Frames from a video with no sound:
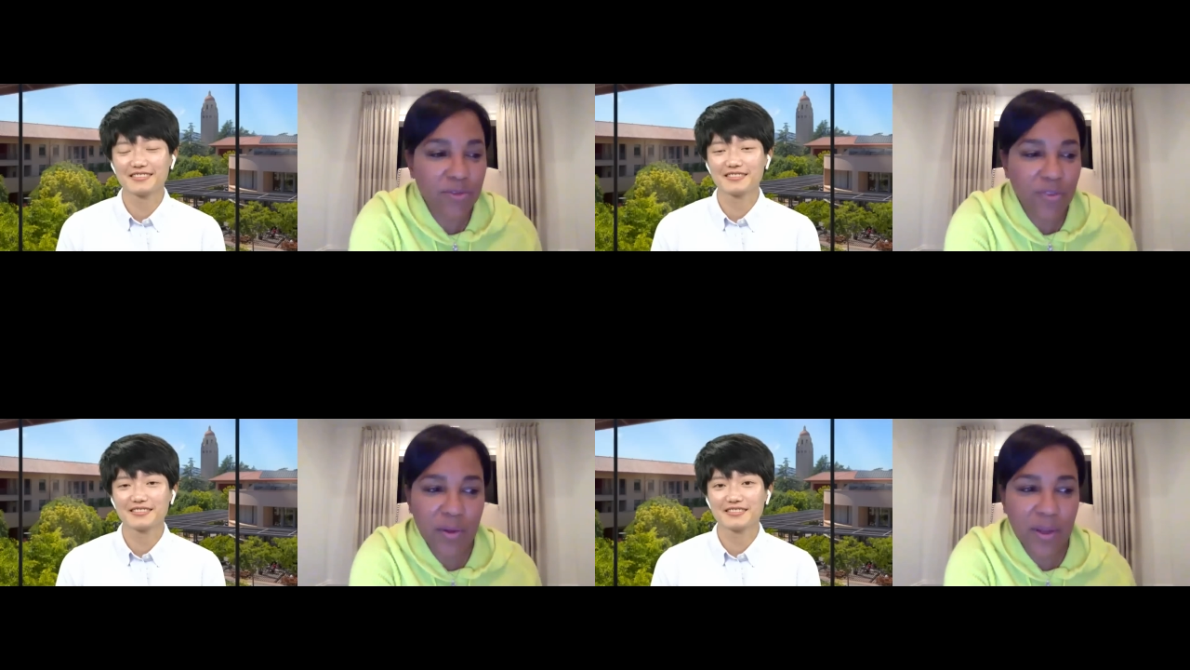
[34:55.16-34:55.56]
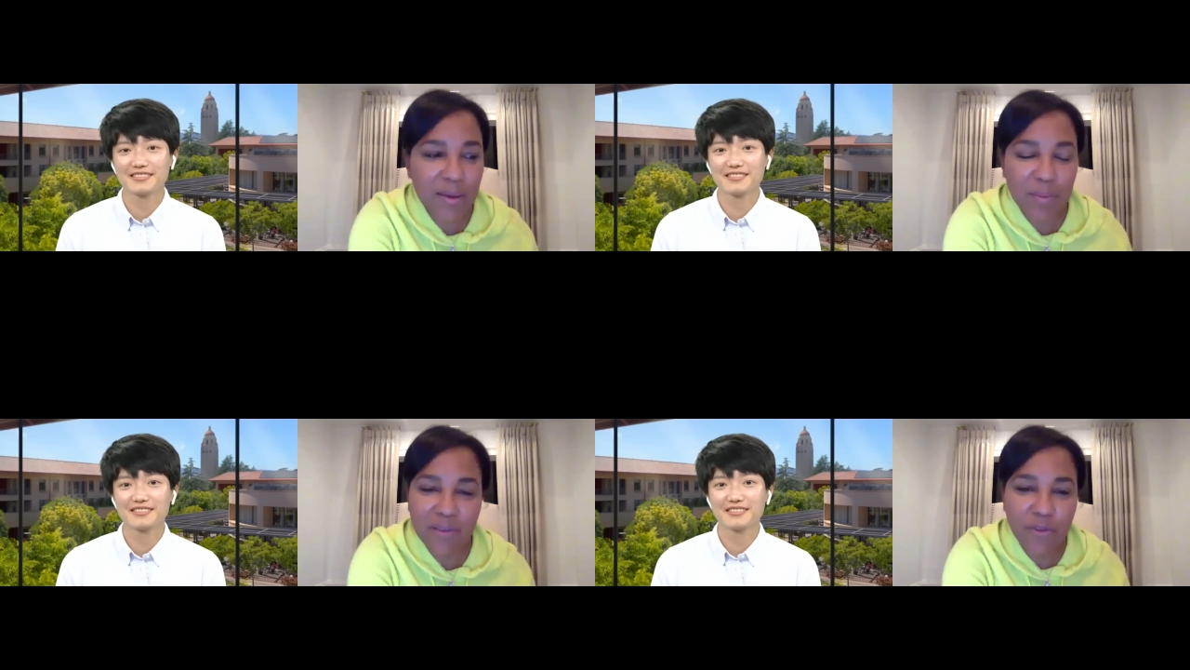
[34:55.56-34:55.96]
Speaker 1: felt
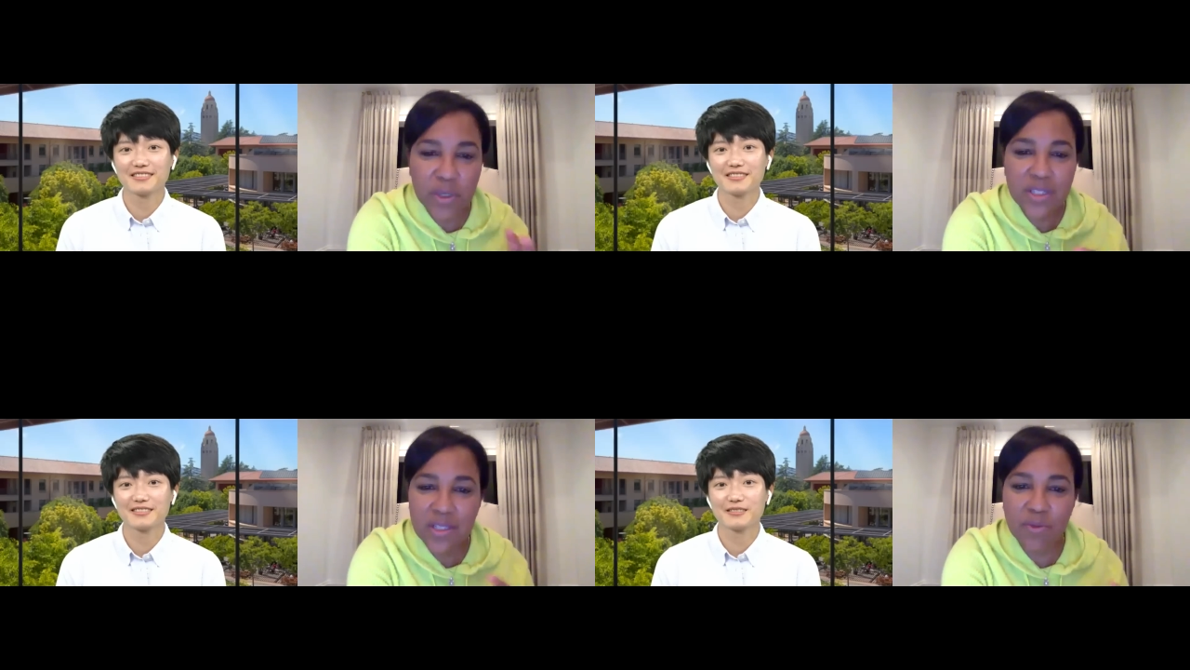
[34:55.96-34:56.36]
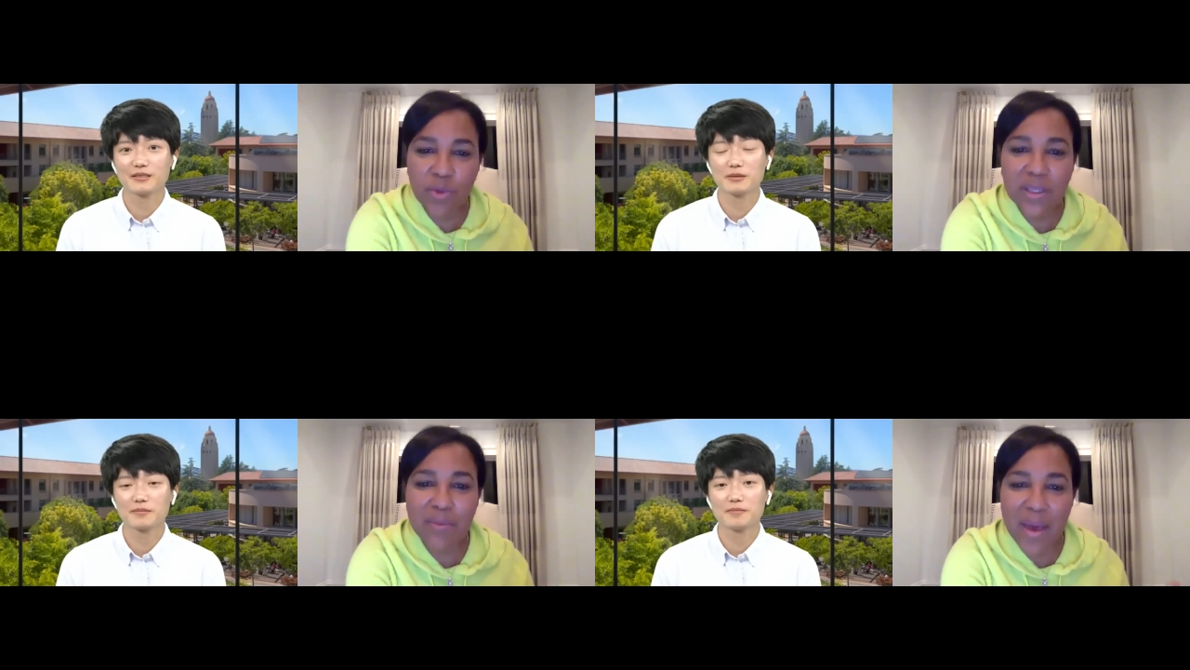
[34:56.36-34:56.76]
like my voice didn't
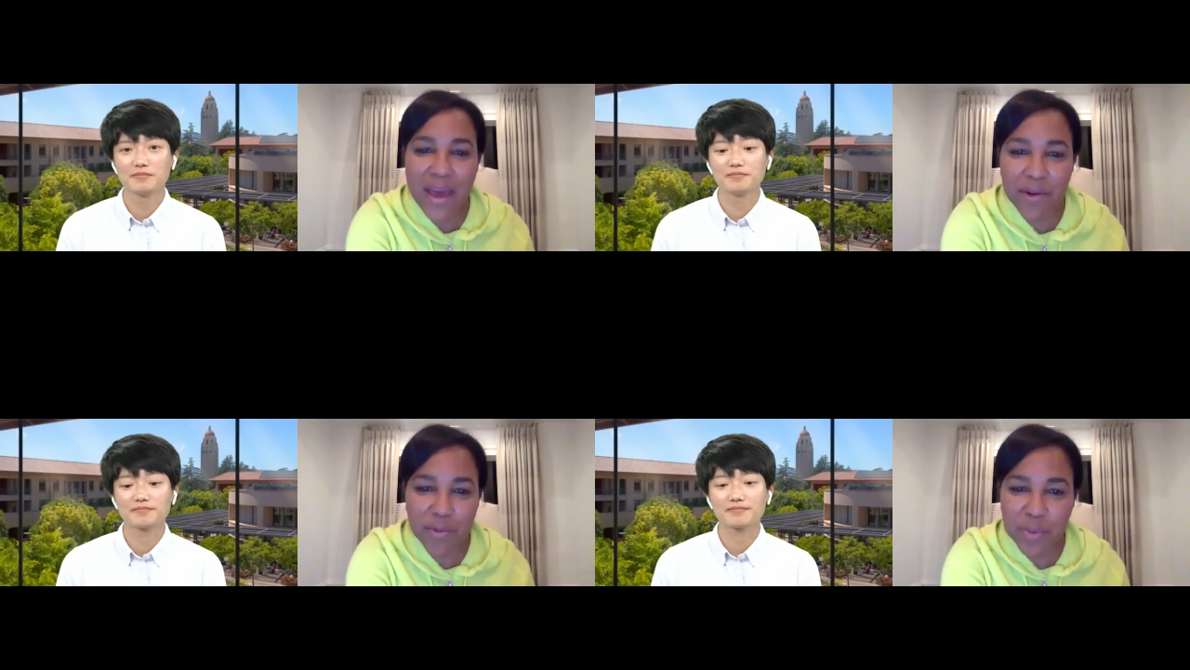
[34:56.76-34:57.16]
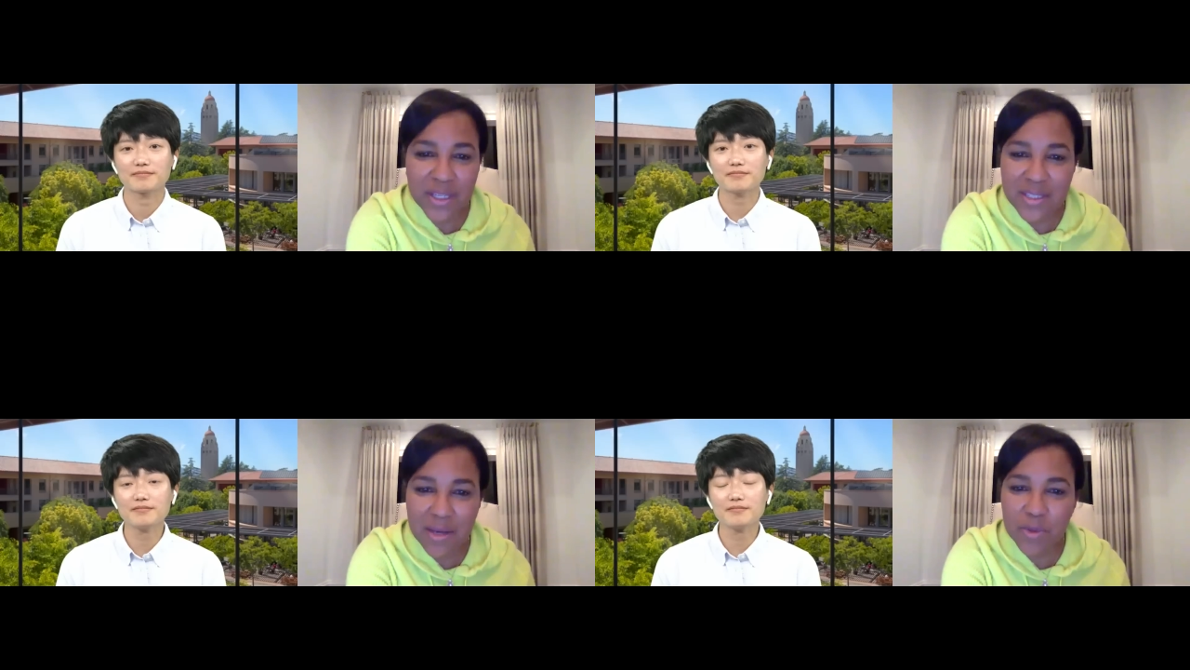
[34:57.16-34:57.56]
really matter
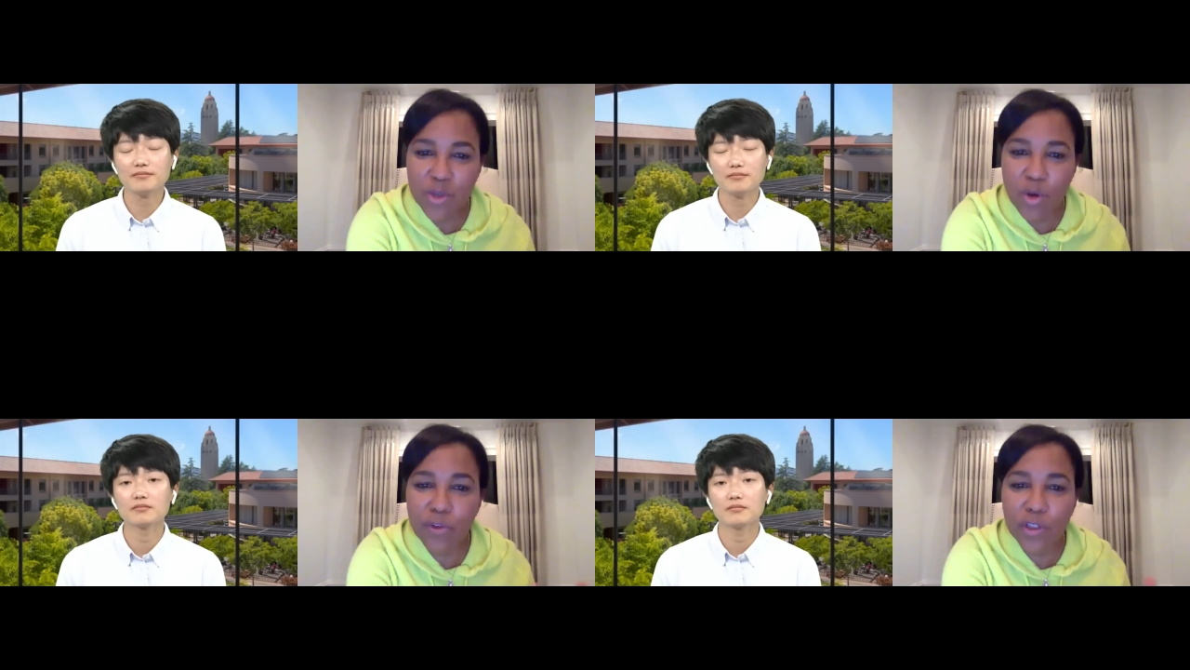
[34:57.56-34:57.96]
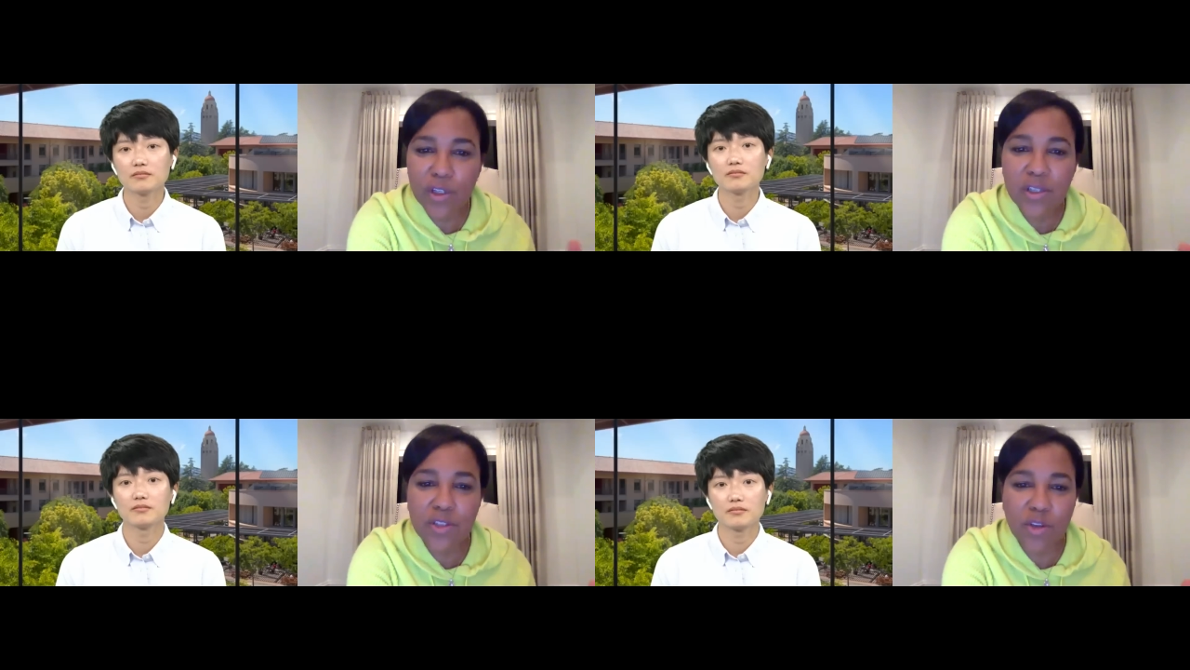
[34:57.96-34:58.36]
because I was
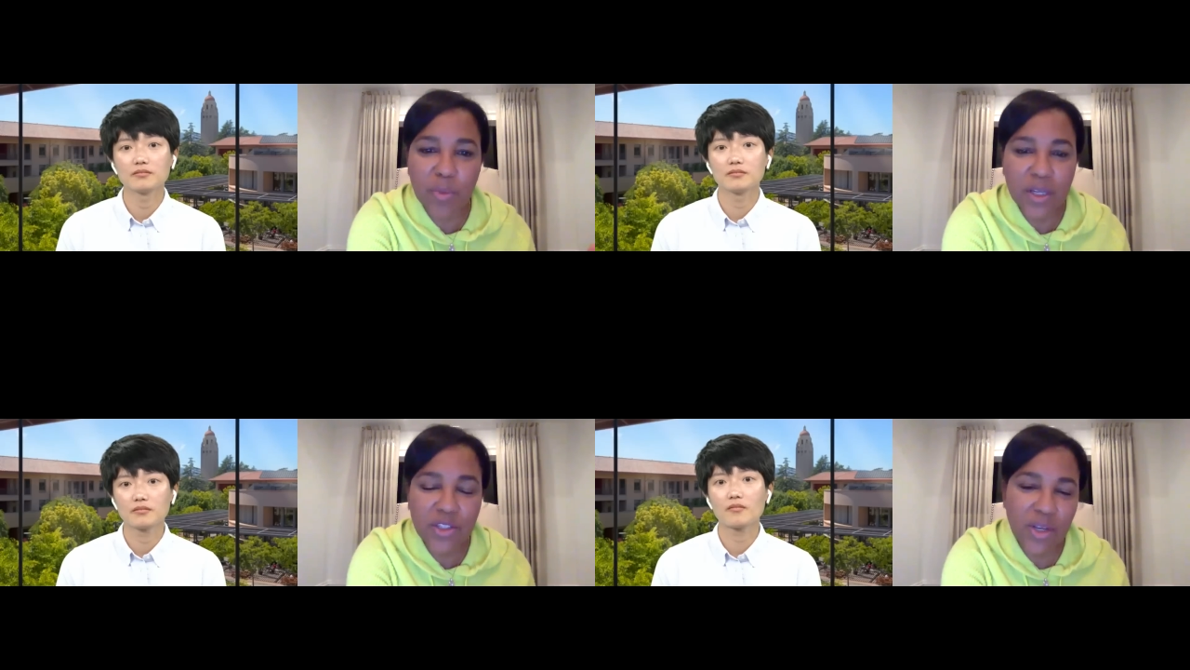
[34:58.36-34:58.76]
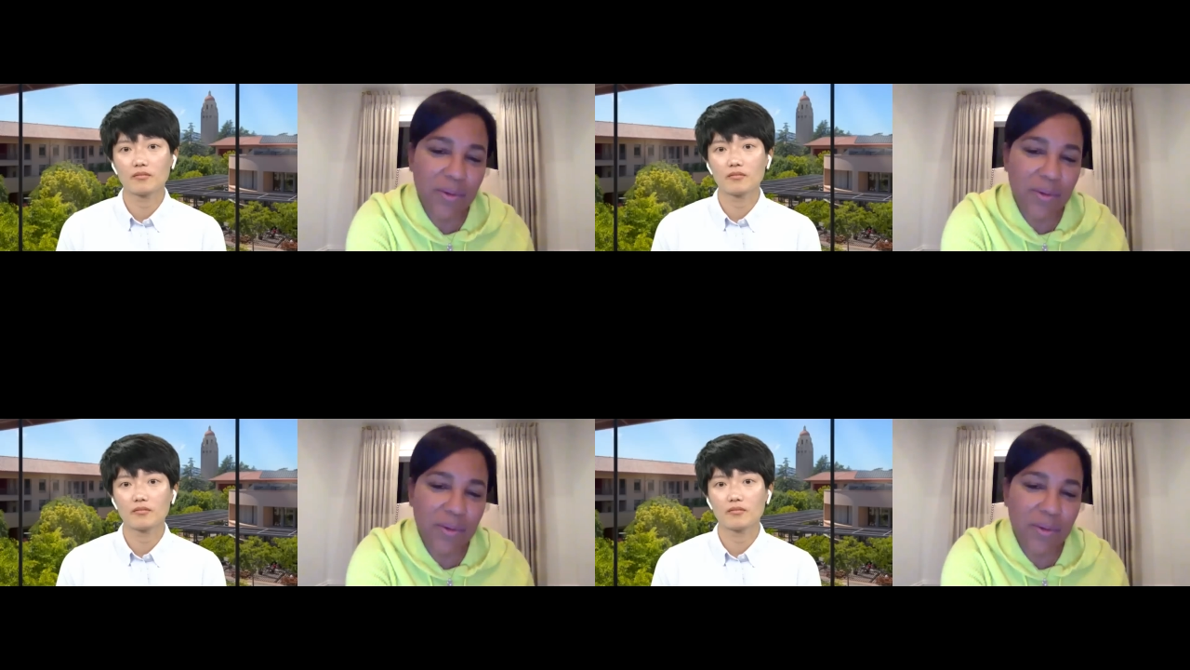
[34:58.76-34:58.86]
overlooked so much.